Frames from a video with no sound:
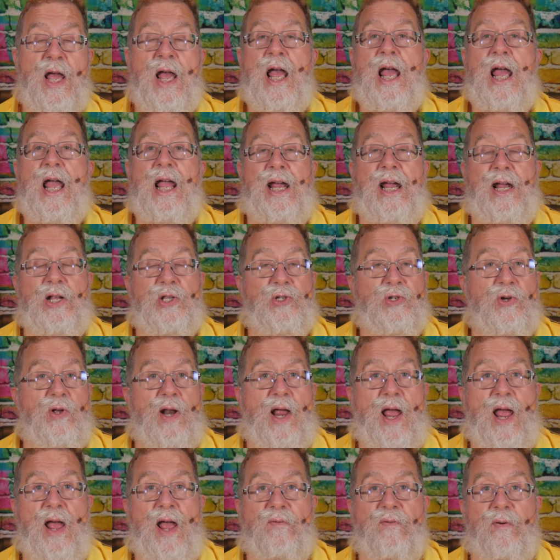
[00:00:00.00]
It's going
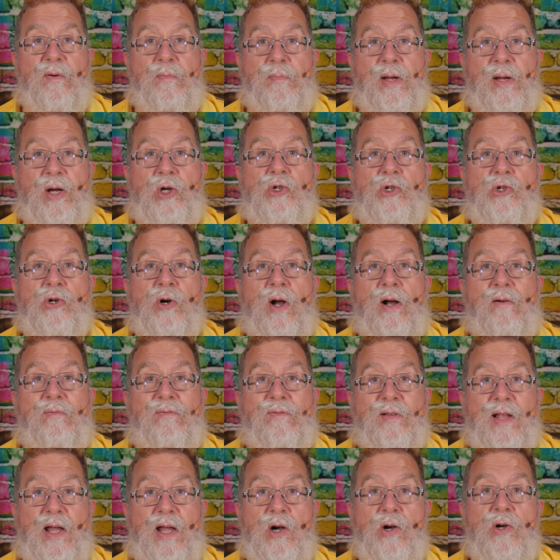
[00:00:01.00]
to have a mixture
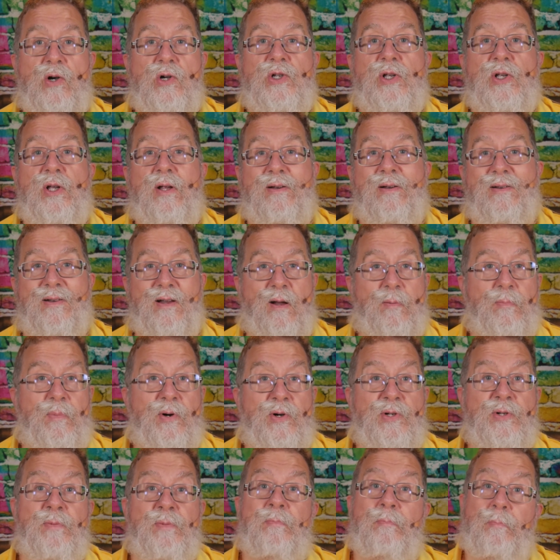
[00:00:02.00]
of letters,
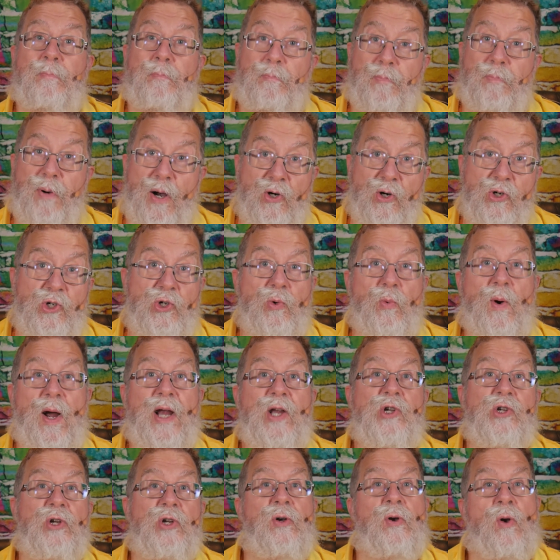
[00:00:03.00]
numbers,
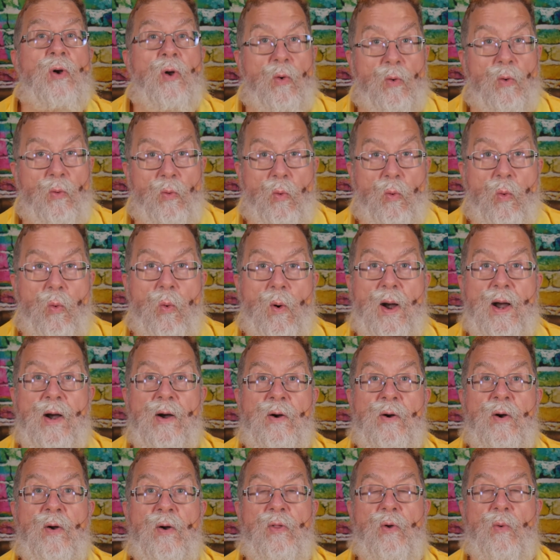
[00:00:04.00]
punctuation
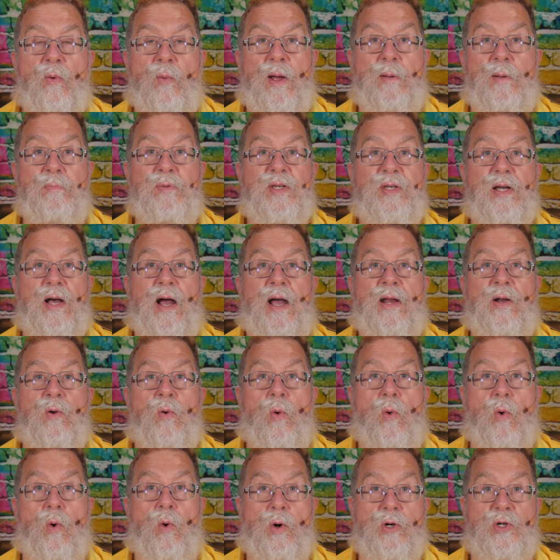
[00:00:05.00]
where the website
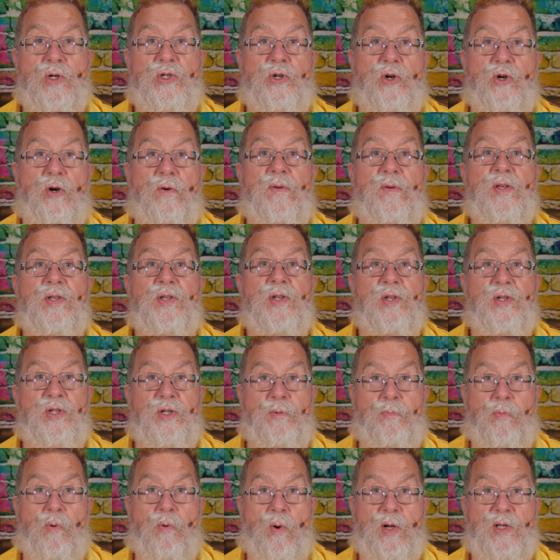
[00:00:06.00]
or service
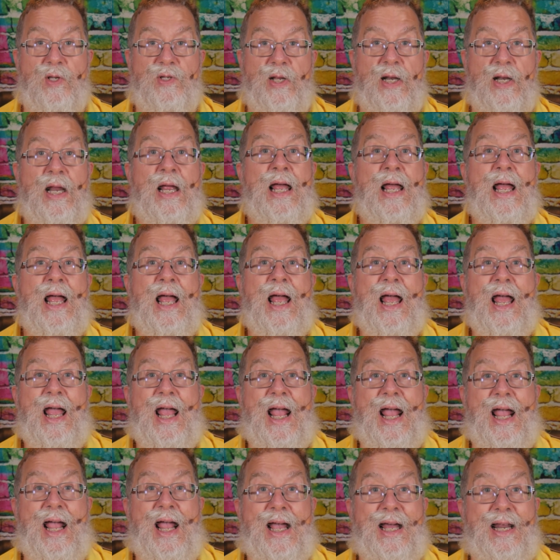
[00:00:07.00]
supports it.
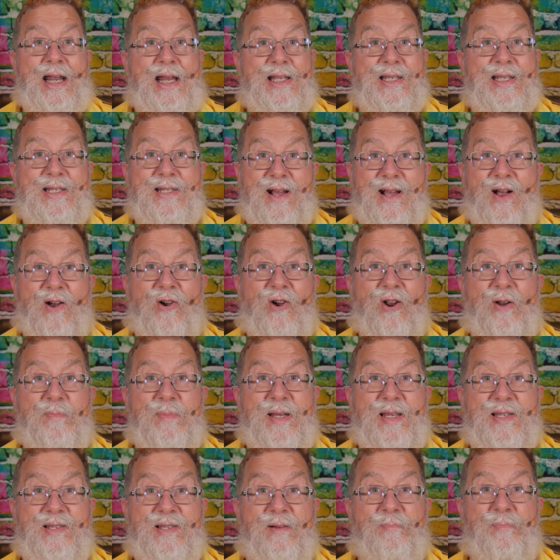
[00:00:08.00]
And it's not going to
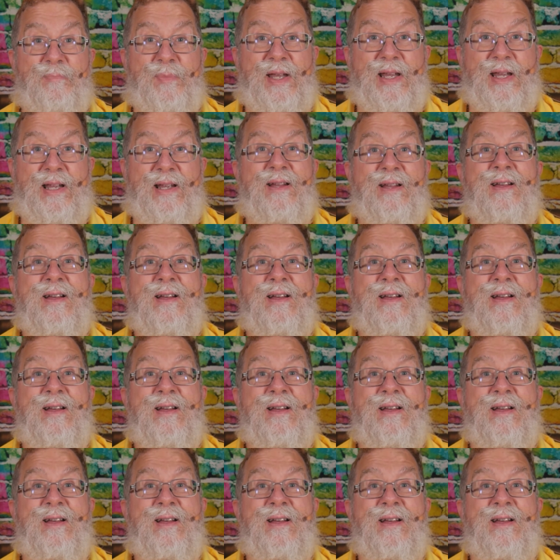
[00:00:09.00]
be something